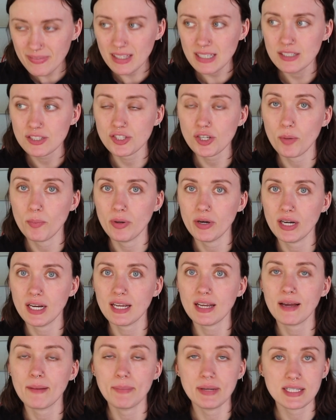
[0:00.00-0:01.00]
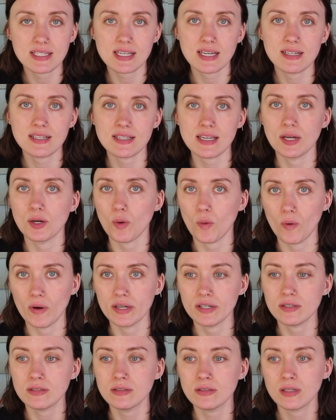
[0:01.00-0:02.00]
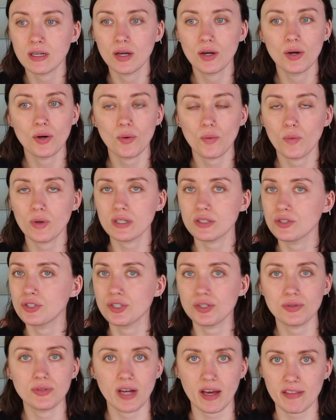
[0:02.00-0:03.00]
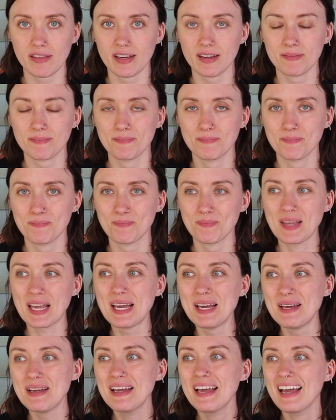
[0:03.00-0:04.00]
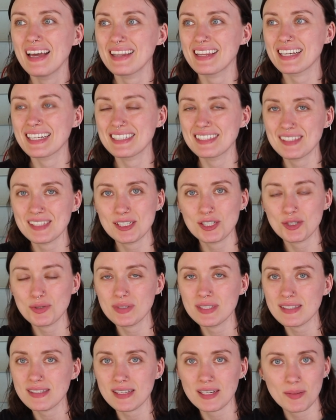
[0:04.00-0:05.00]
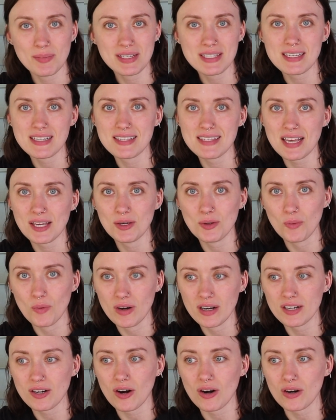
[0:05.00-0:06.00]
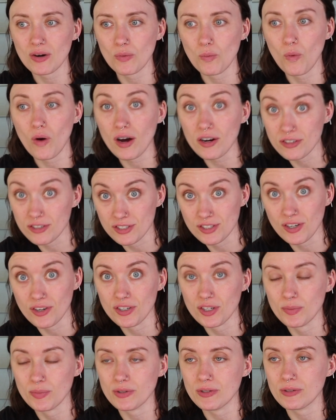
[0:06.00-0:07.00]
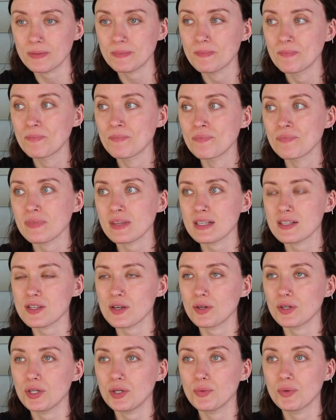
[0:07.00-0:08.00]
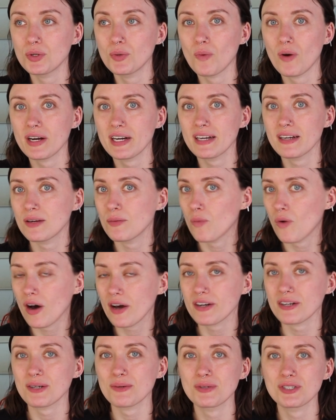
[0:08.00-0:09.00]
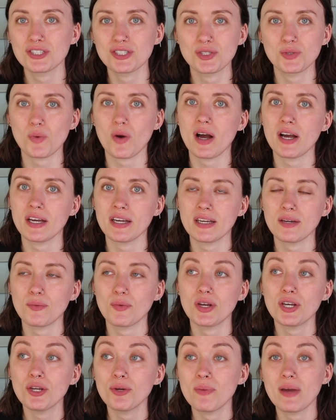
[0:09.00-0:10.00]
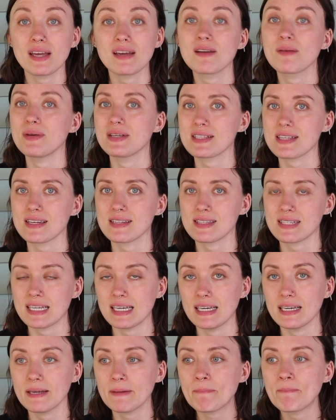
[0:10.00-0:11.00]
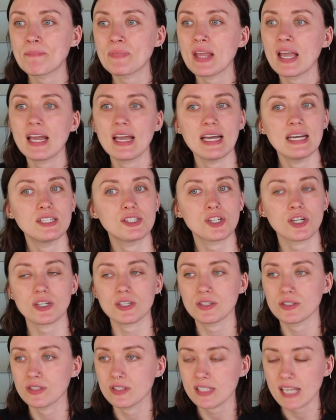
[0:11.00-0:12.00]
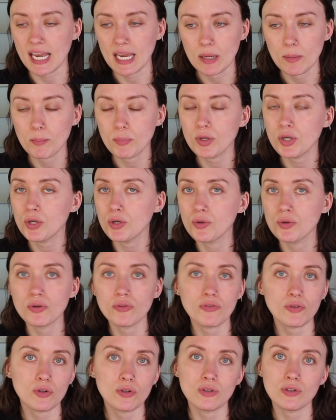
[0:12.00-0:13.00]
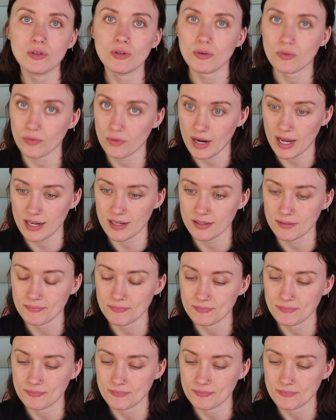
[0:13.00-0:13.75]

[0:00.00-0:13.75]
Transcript: So putting hibiscus in oil will do nothing. The constituents in hibiscus that you want are water soluble. So you would want it in water, which is why when you make hibiscus tea, it turns a beautiful red.